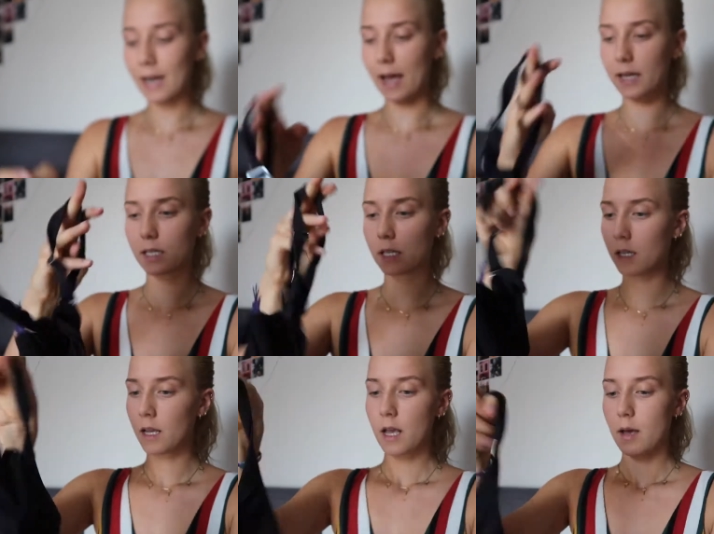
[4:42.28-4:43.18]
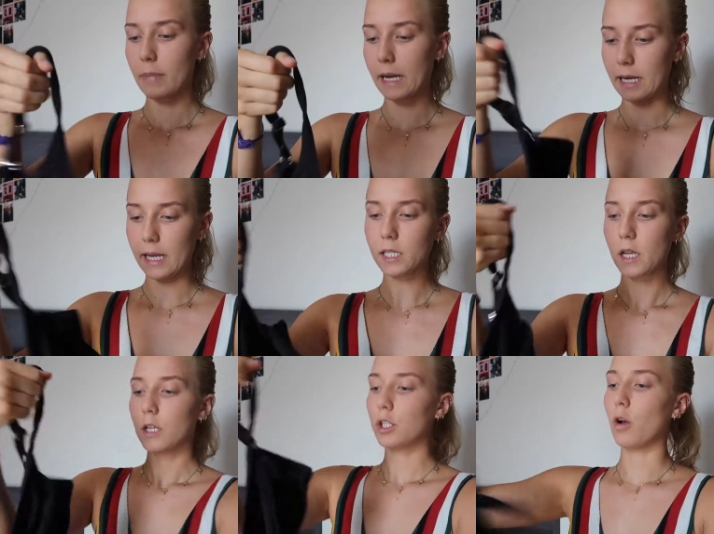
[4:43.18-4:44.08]
and nice bikinis.
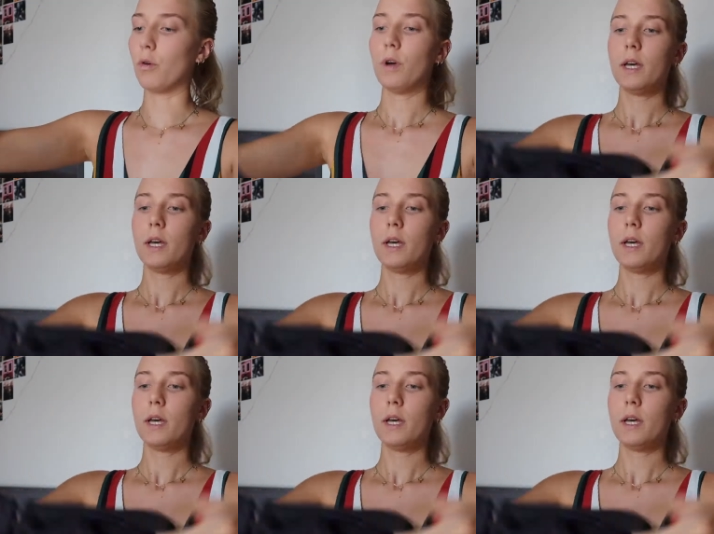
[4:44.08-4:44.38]
So